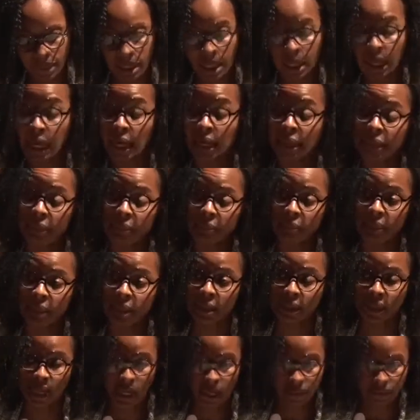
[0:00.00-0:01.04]
I
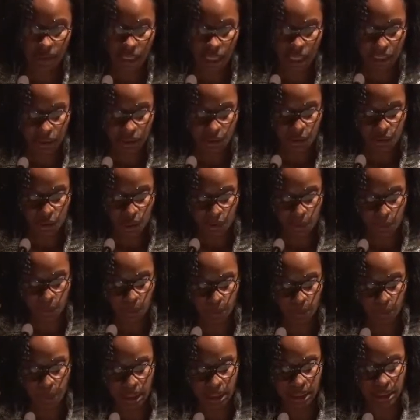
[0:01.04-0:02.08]
admit I've had trouble
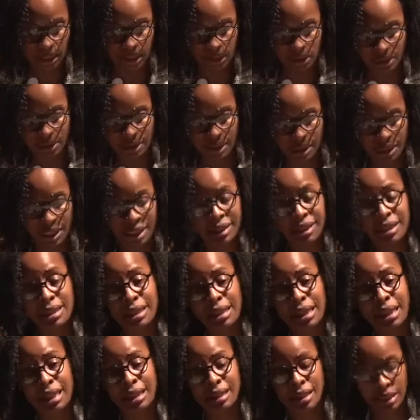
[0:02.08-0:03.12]
pitting good sense
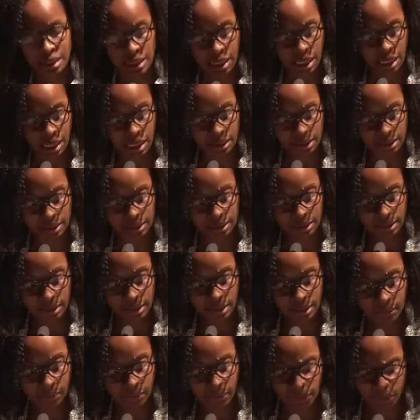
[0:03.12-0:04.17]
against non,
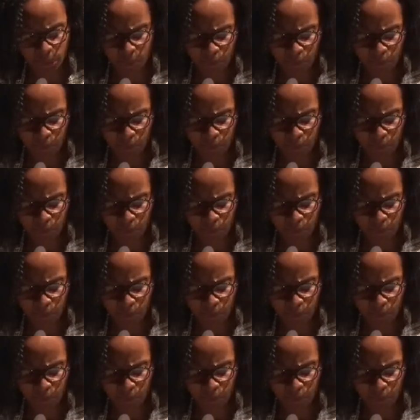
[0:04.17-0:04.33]
but who